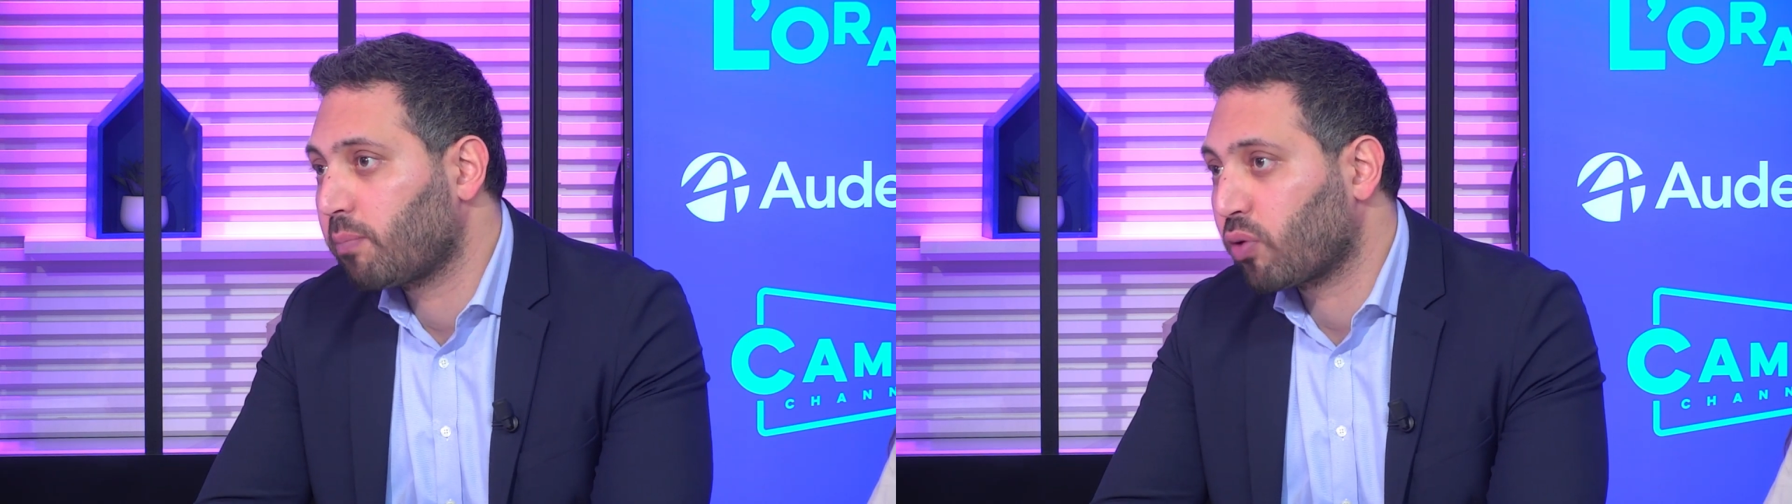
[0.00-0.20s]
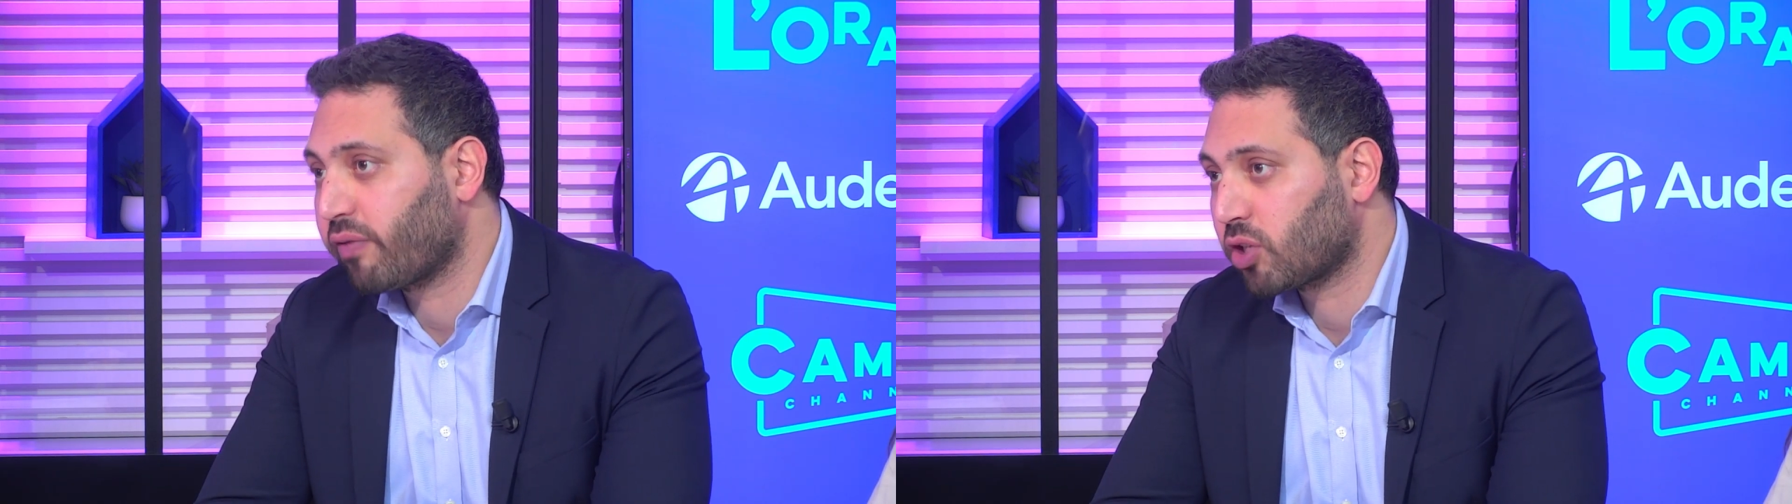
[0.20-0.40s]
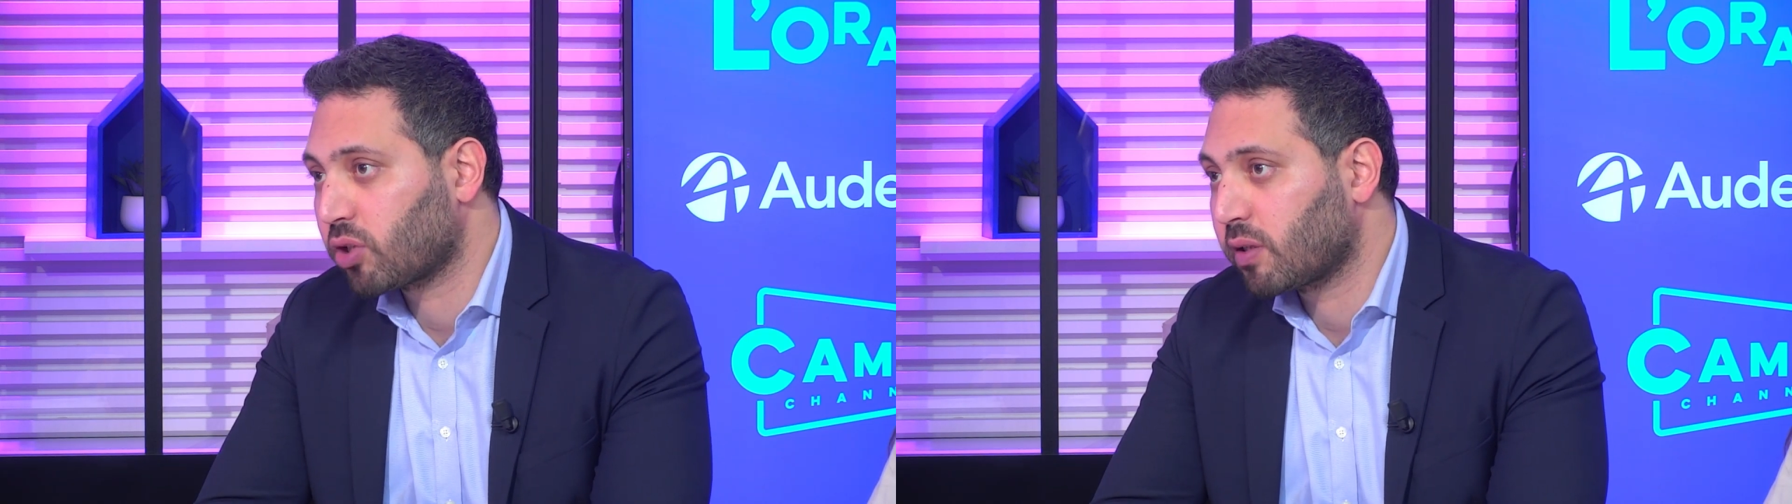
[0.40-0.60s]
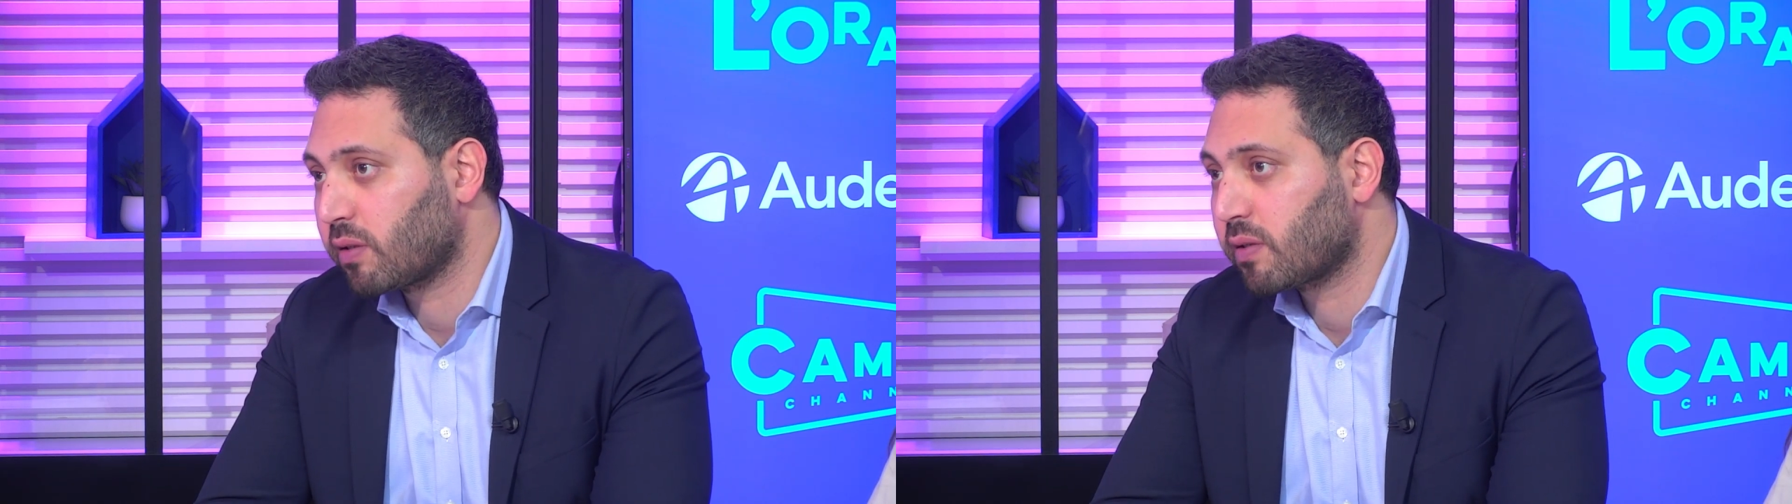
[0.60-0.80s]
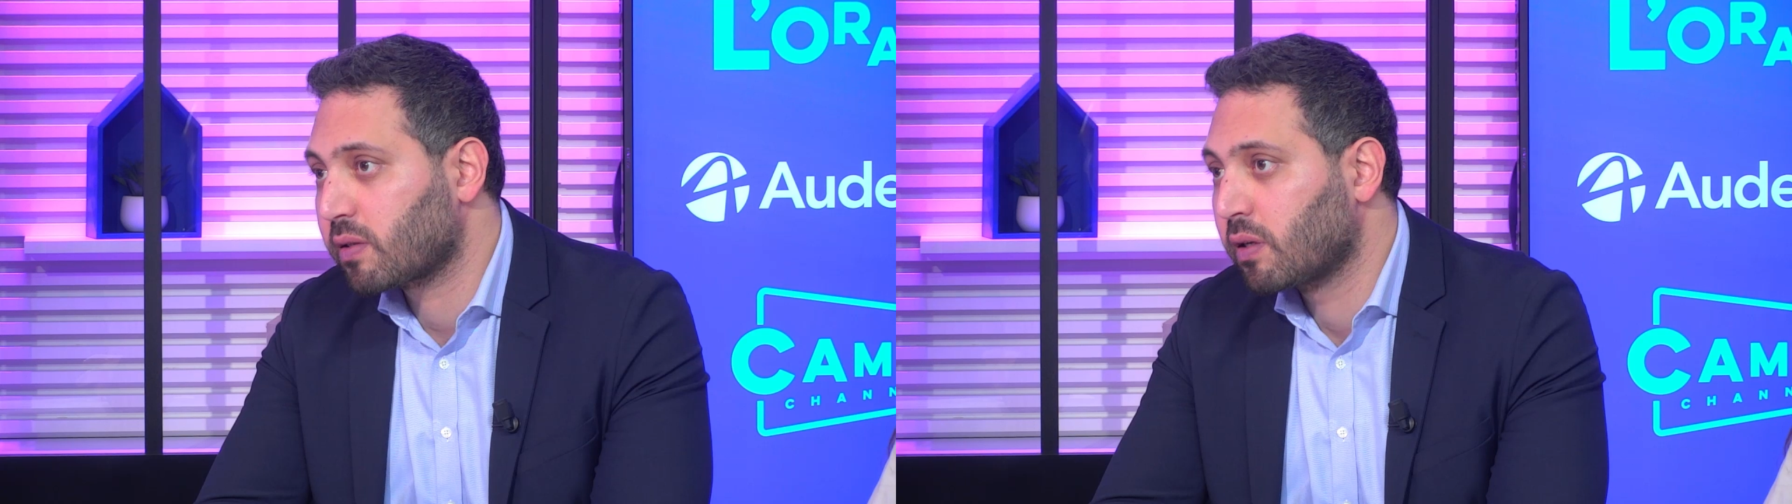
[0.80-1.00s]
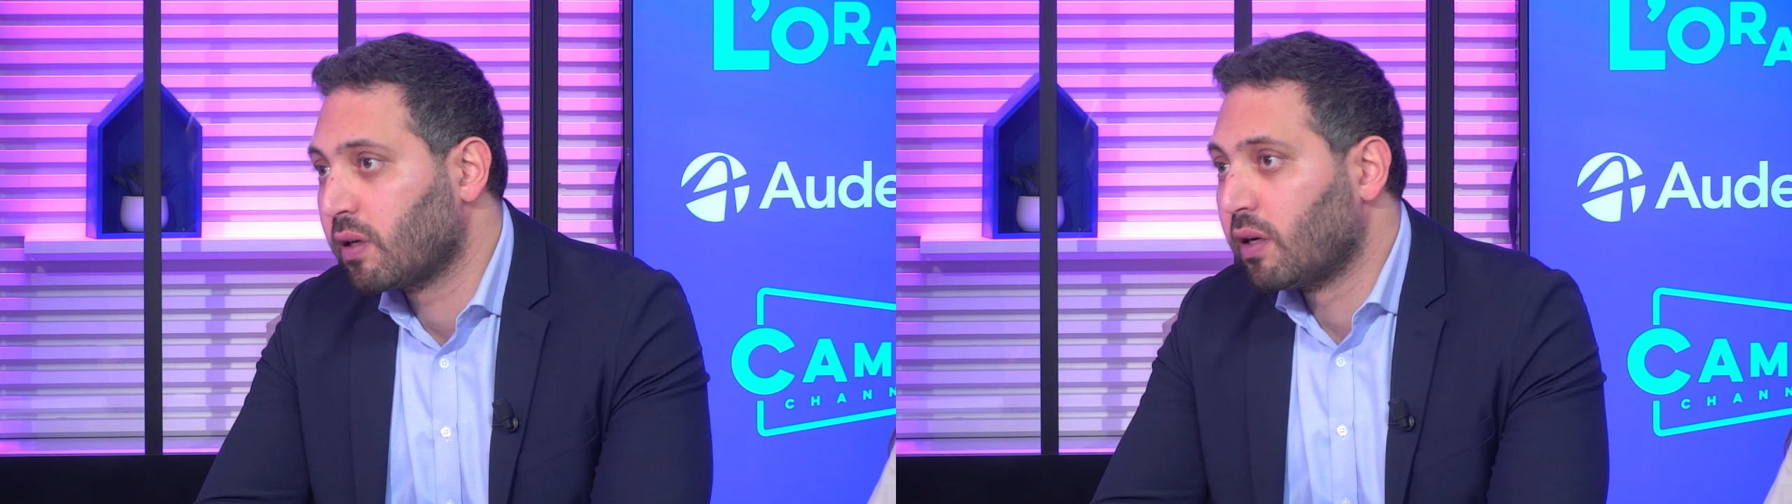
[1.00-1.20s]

professionals